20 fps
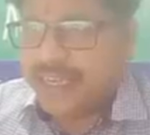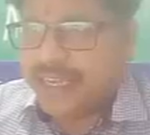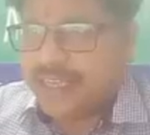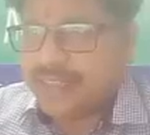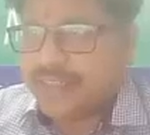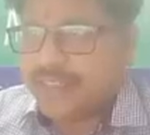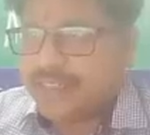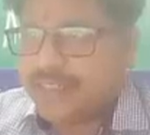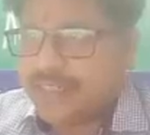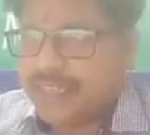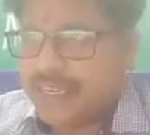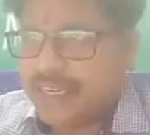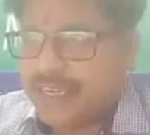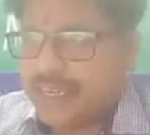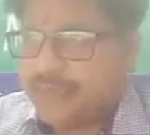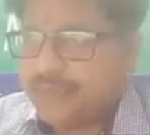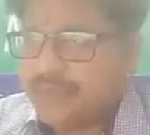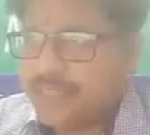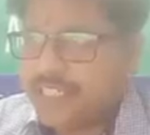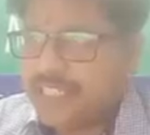access
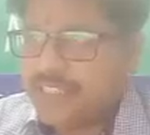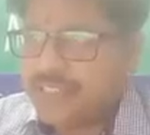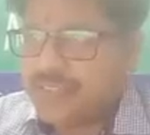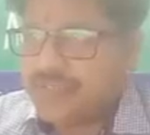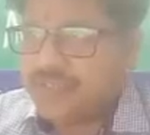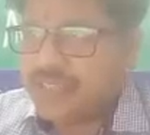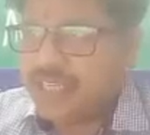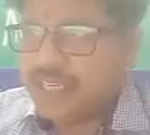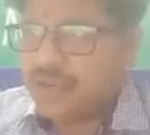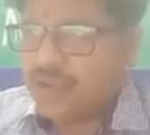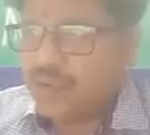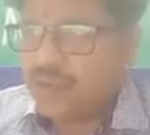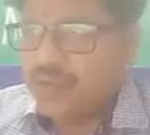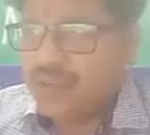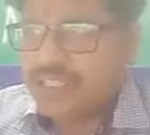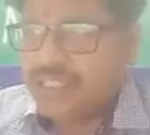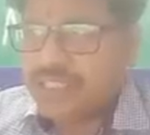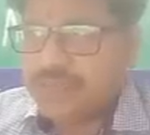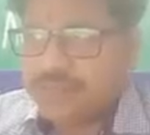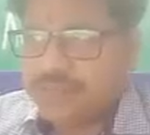attempts into the
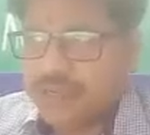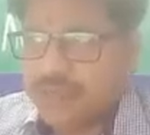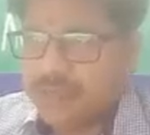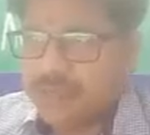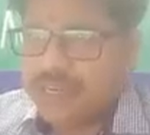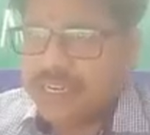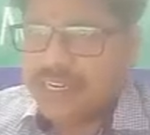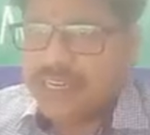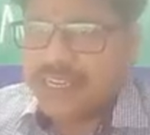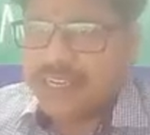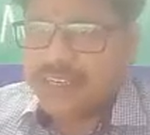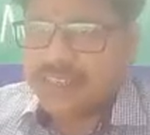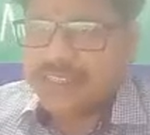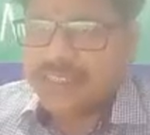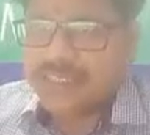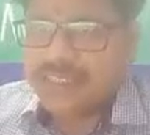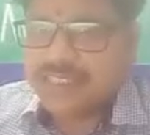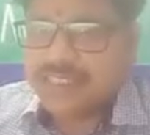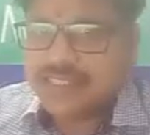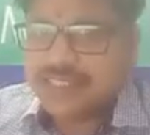rules permitted
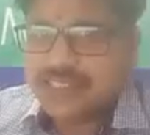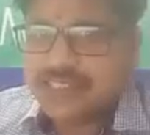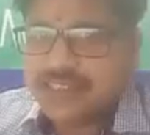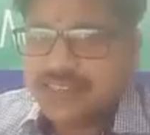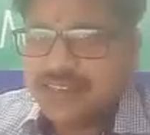access.